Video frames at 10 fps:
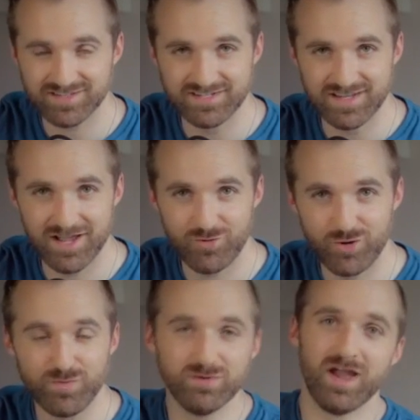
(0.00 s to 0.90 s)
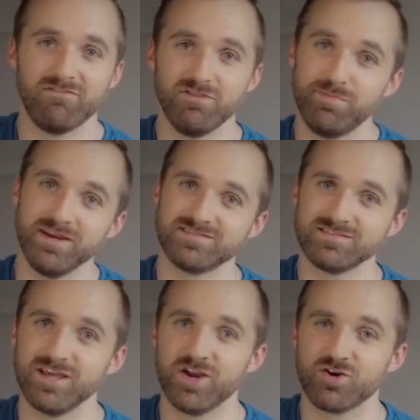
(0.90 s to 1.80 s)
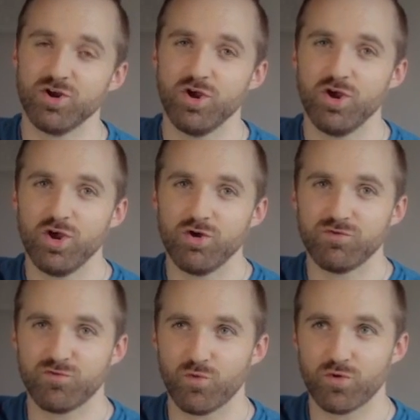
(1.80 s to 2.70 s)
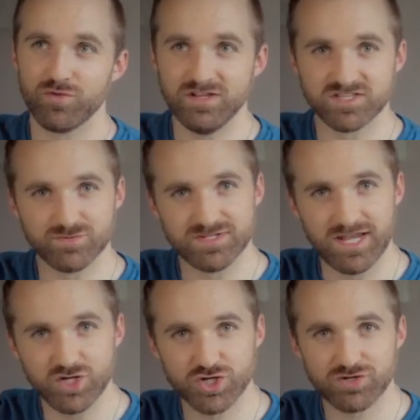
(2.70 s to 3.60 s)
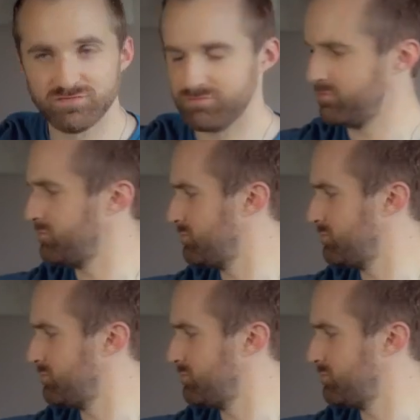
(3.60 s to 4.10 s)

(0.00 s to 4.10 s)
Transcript: laid down and we will have the bass layer for the instrumentation